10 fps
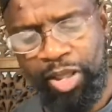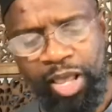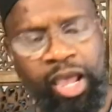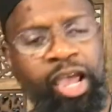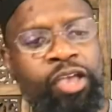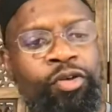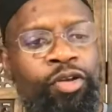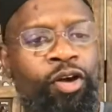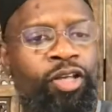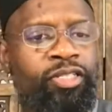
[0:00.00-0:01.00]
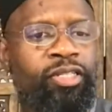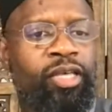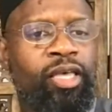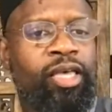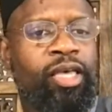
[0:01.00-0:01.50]
here you notice,
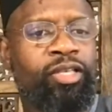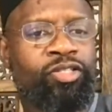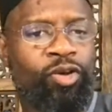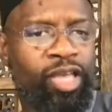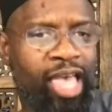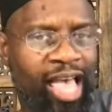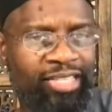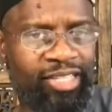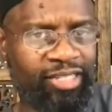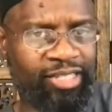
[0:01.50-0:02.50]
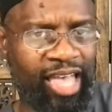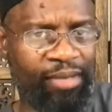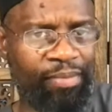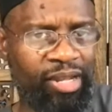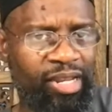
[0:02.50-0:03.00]
so he has this
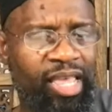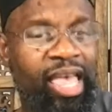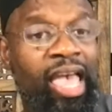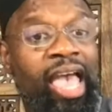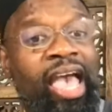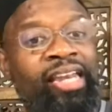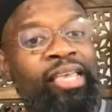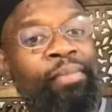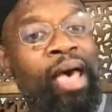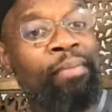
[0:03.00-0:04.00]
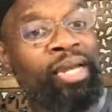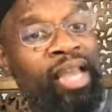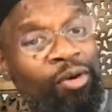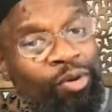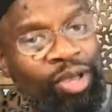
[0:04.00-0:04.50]
statement, and Imam
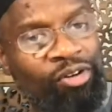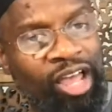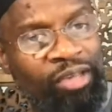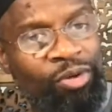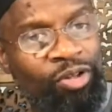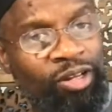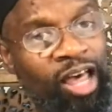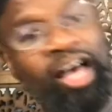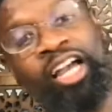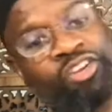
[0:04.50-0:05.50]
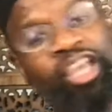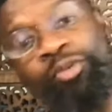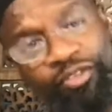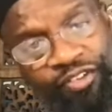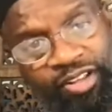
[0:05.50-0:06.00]
al-Nawawi rahimahullah agreed
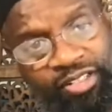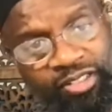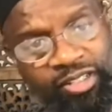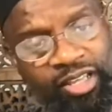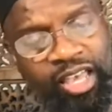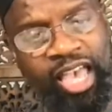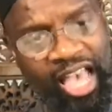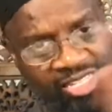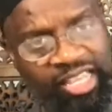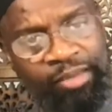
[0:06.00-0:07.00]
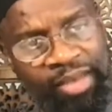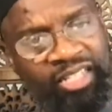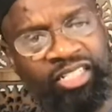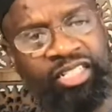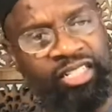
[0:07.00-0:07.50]
with it, as he
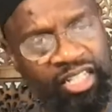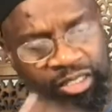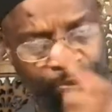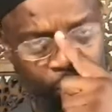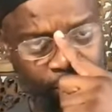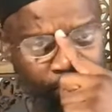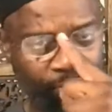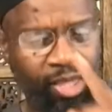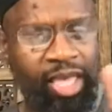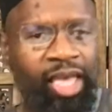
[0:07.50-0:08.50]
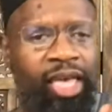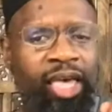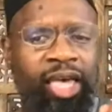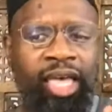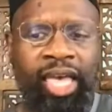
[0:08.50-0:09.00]
mentioned in his book.
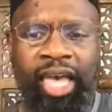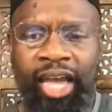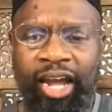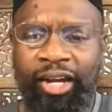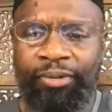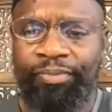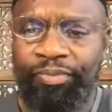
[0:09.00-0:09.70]
Here,